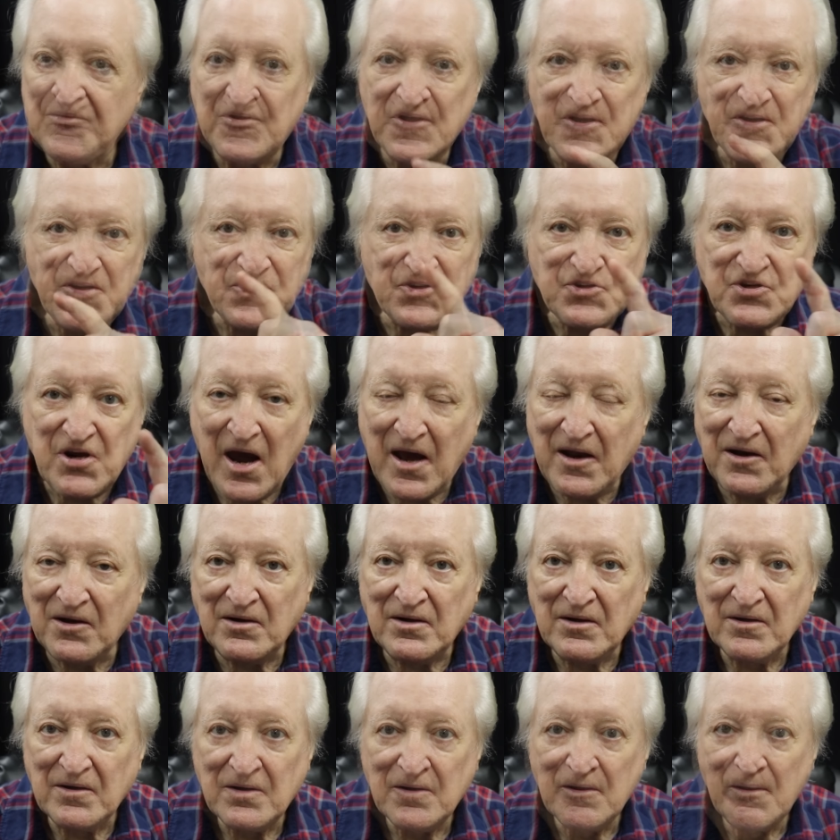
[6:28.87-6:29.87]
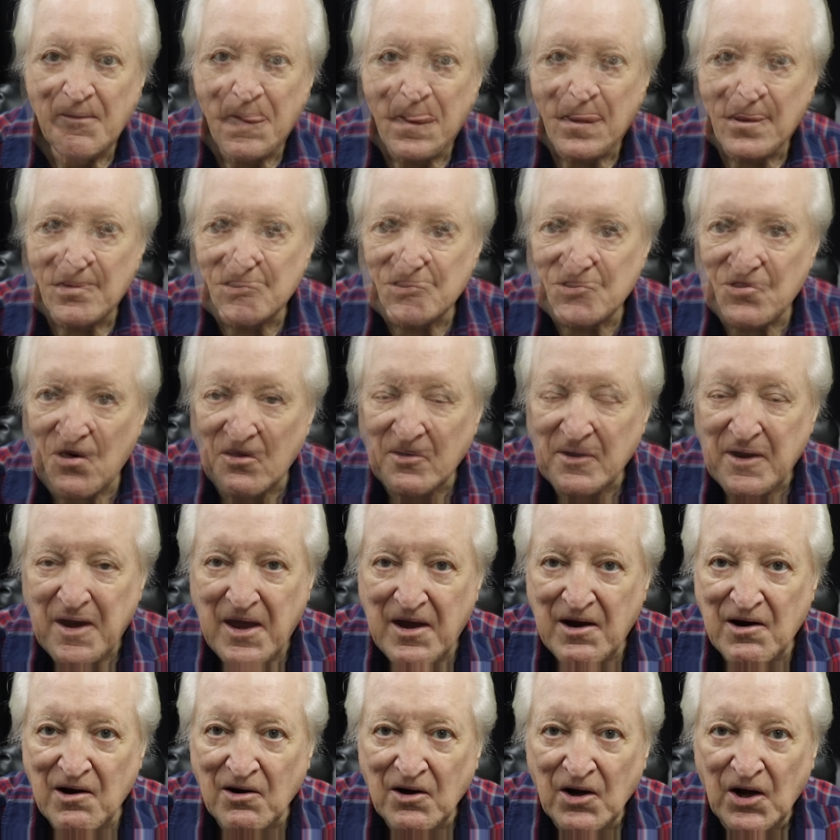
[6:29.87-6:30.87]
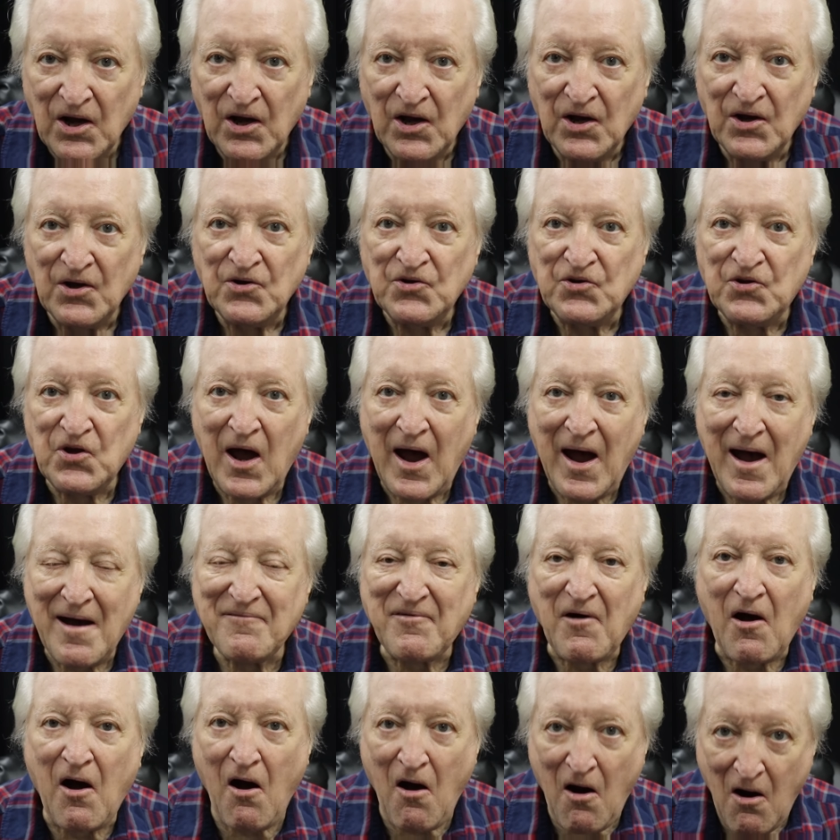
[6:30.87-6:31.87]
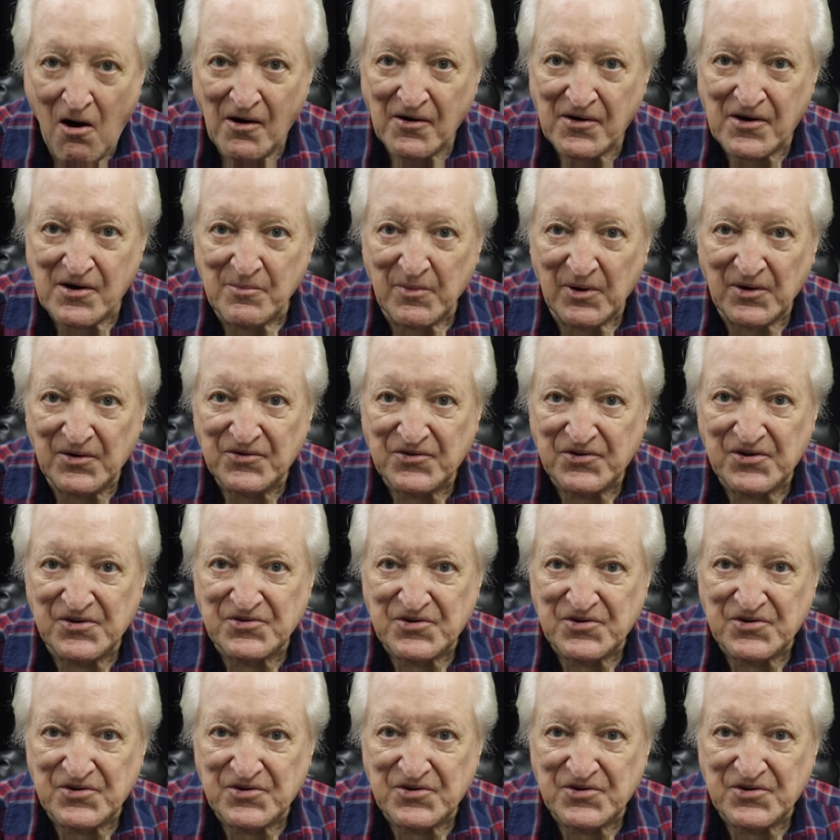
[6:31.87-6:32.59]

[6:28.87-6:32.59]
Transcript: This channel is not here to have arguments.